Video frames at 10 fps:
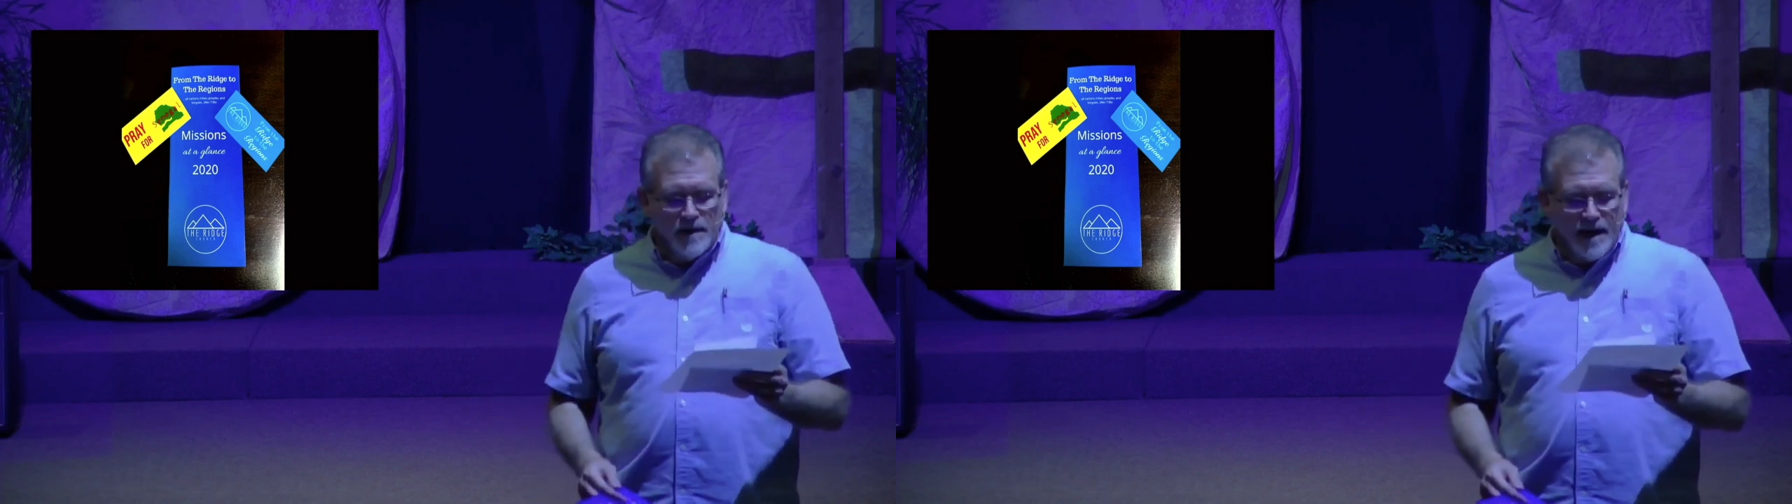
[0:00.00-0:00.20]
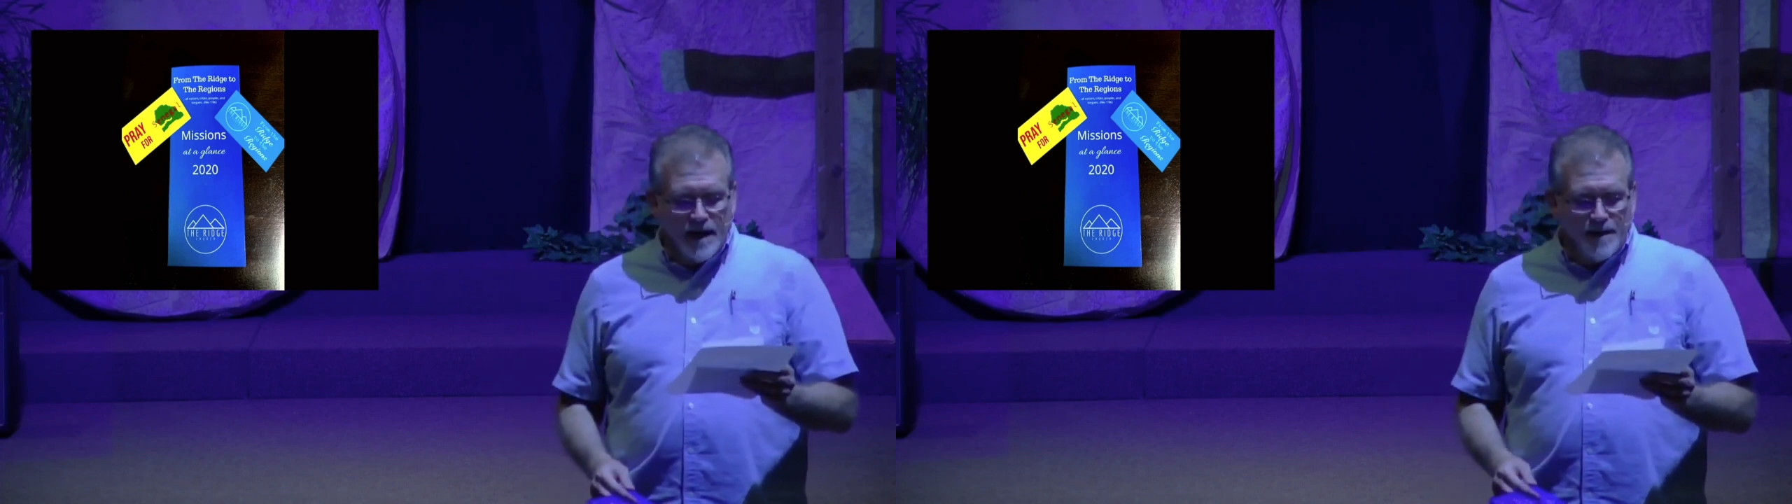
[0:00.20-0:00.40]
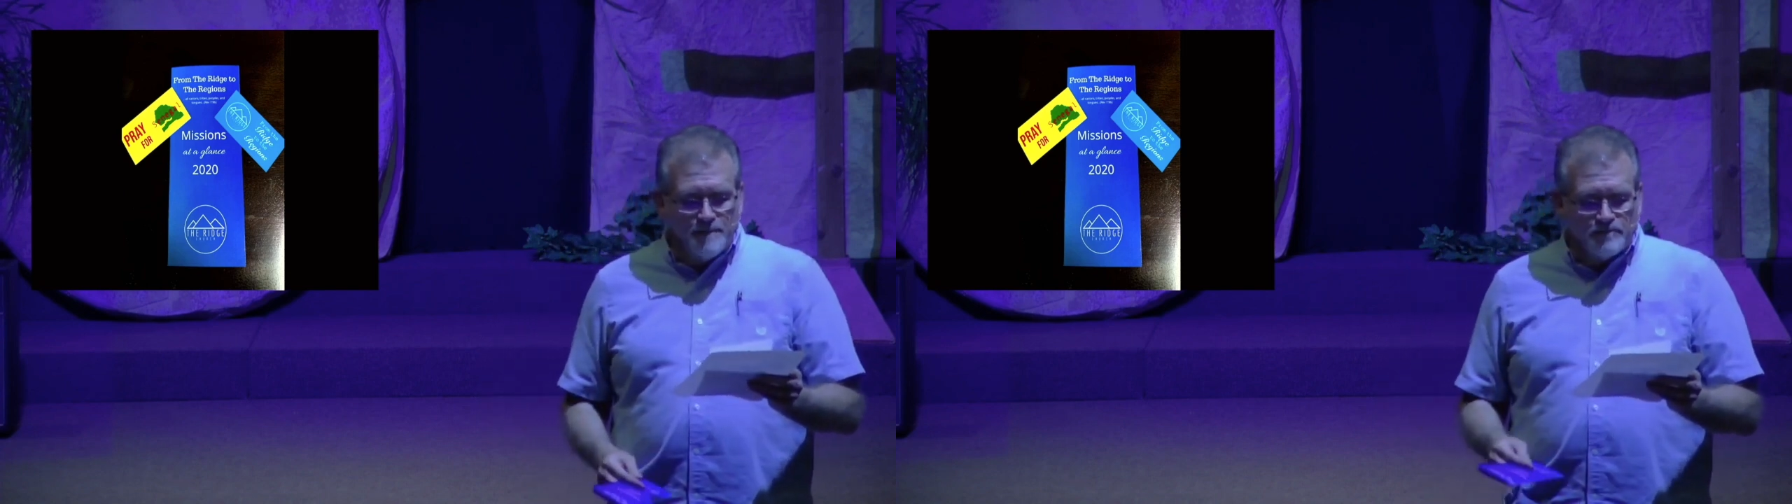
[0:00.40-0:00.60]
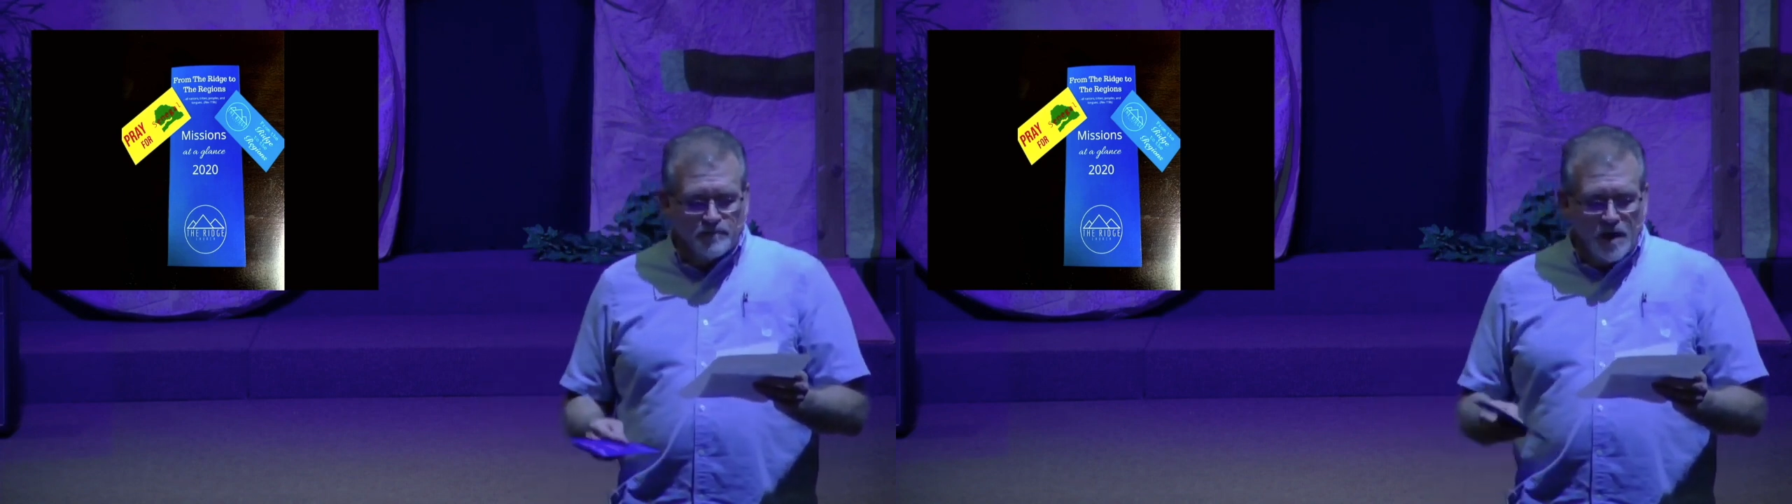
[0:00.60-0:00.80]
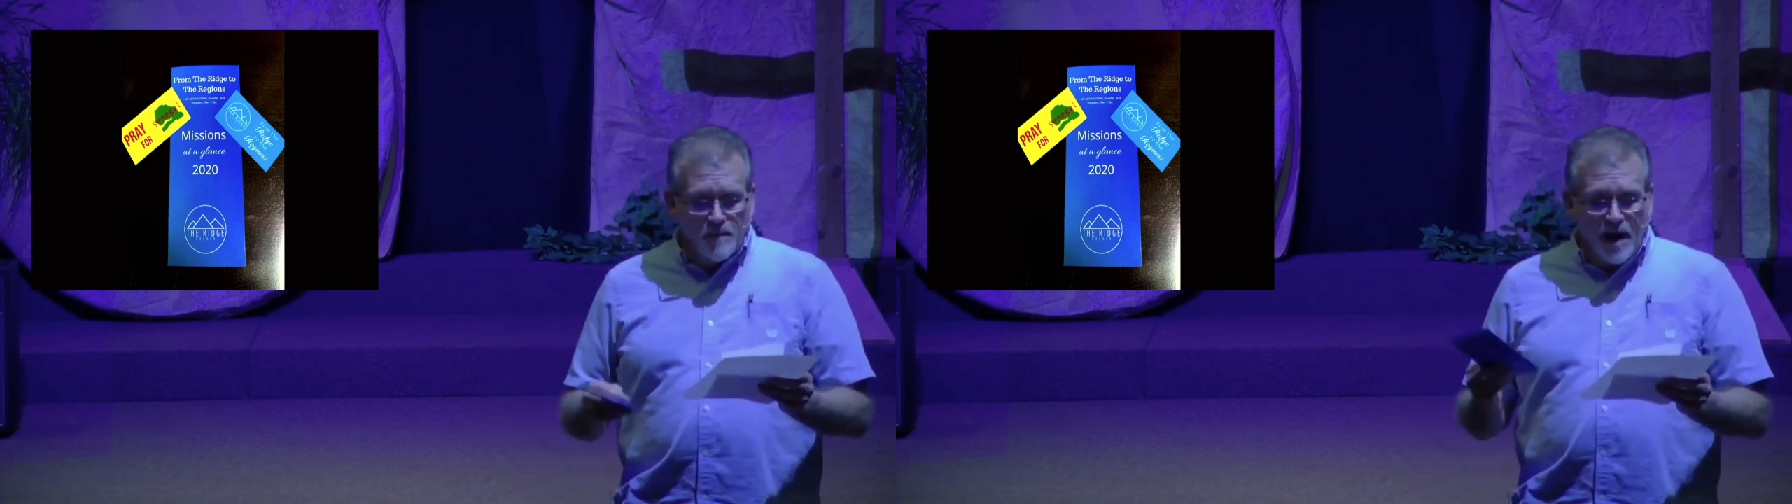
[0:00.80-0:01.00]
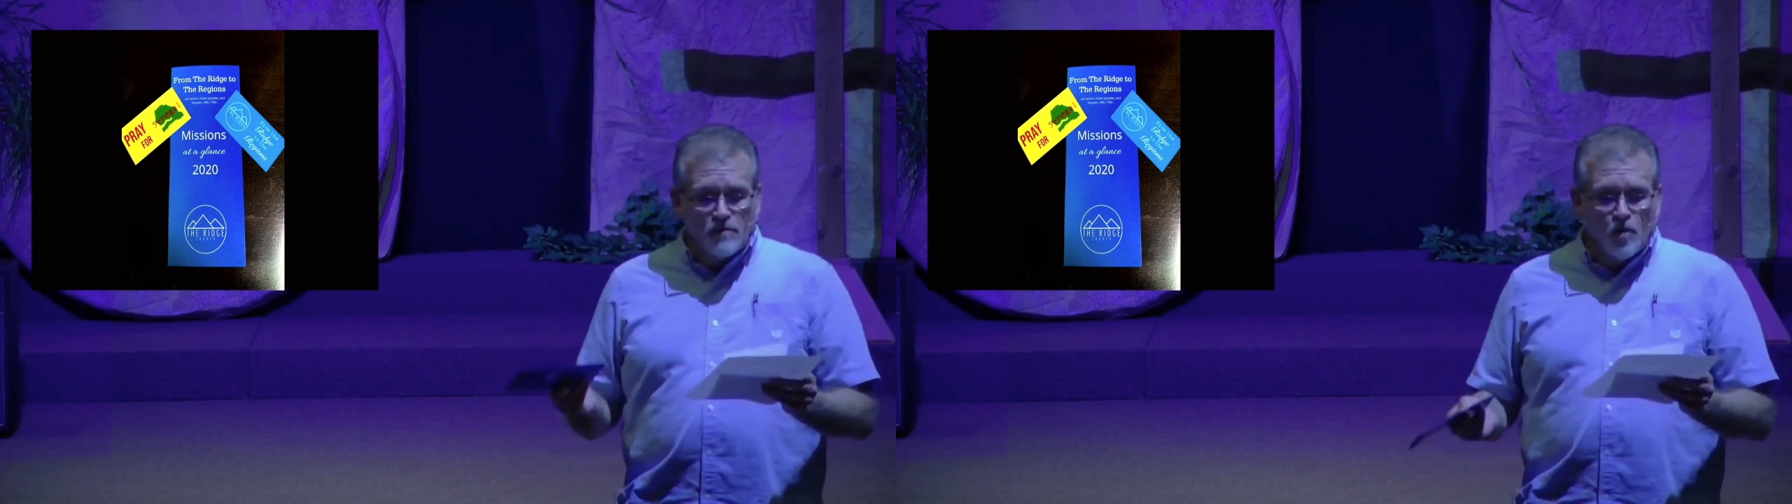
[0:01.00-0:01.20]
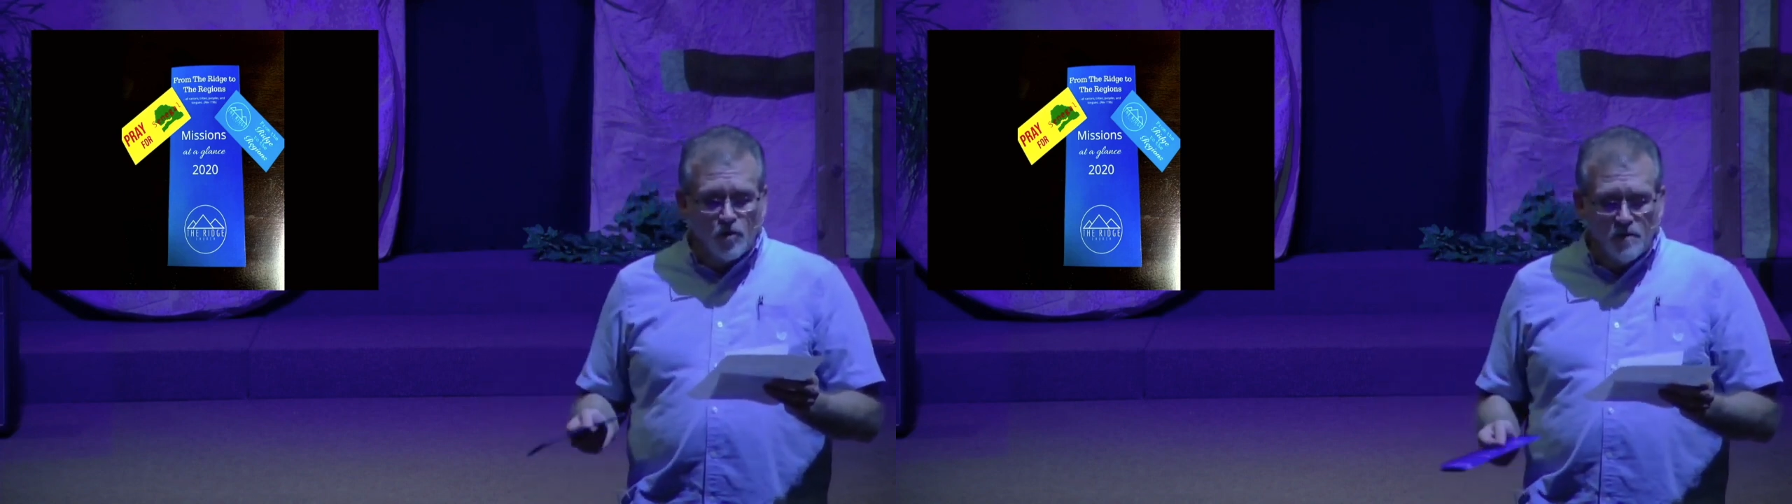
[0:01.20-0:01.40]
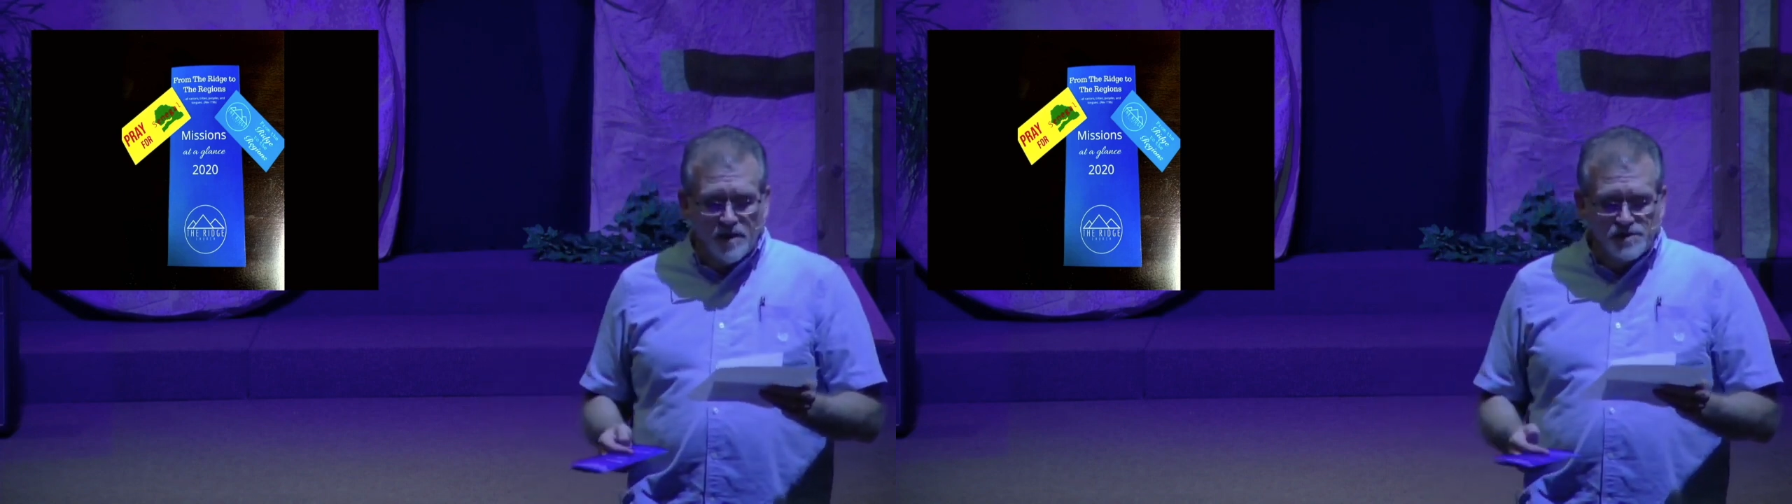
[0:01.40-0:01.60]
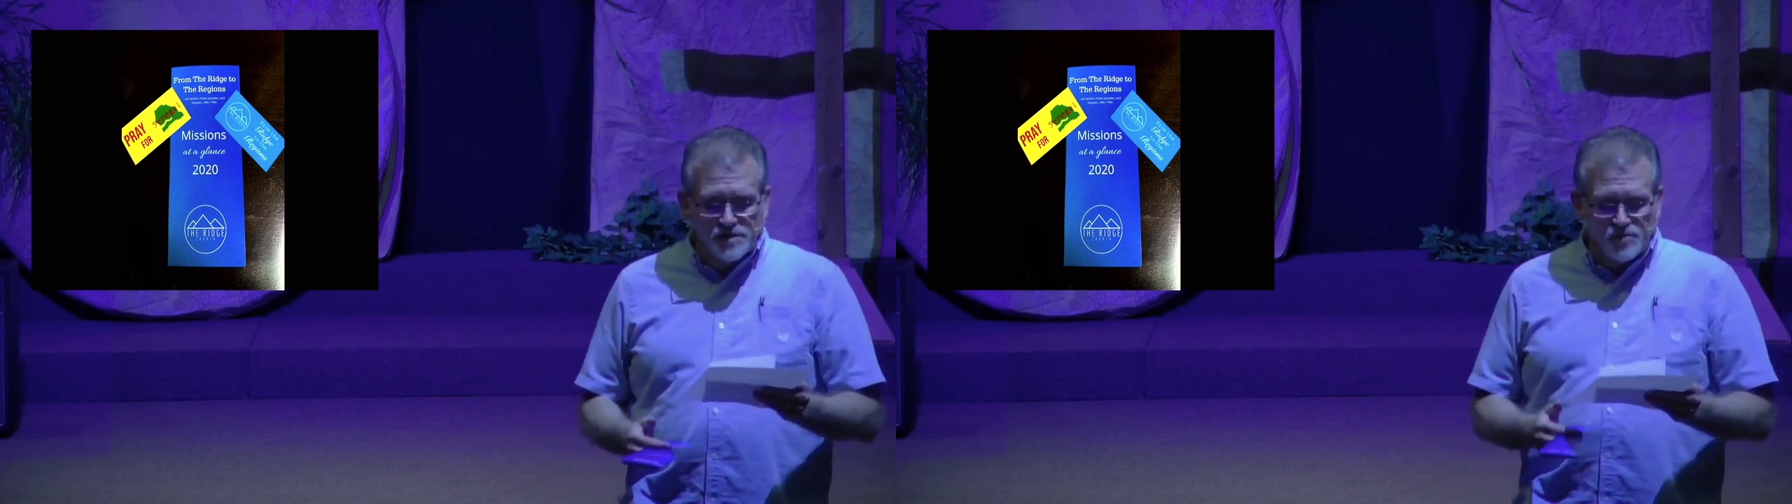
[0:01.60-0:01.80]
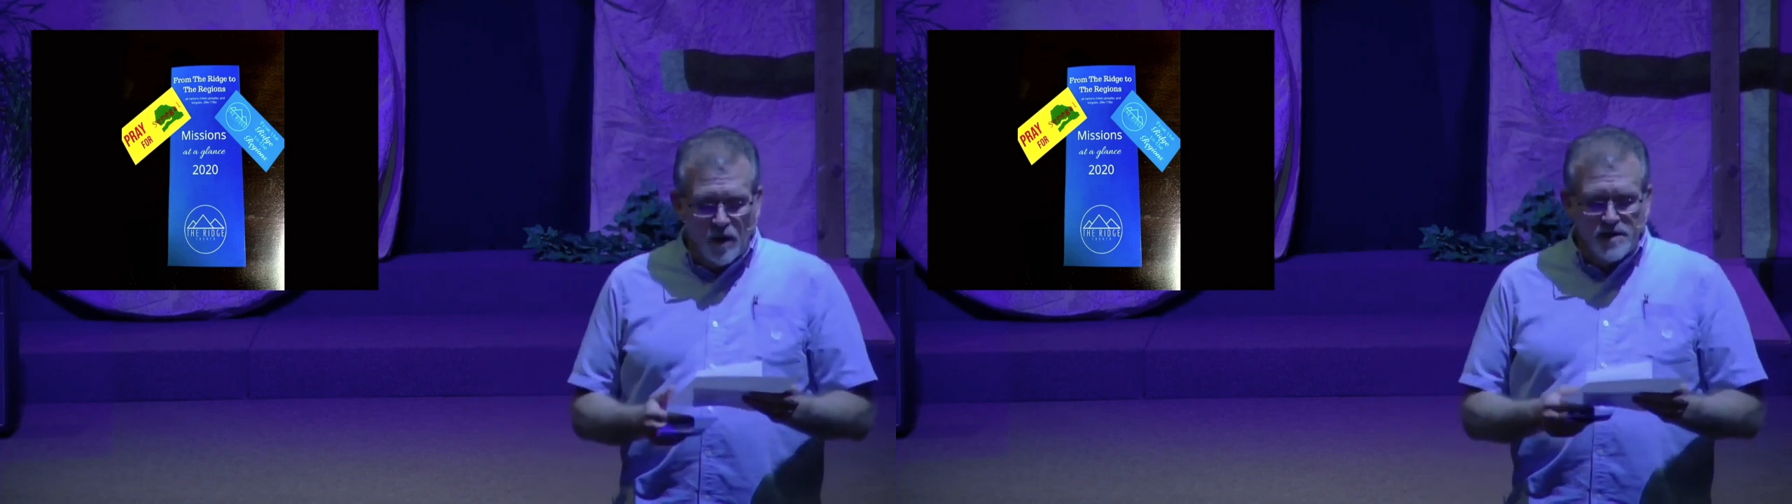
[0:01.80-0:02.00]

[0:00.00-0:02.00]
local missions.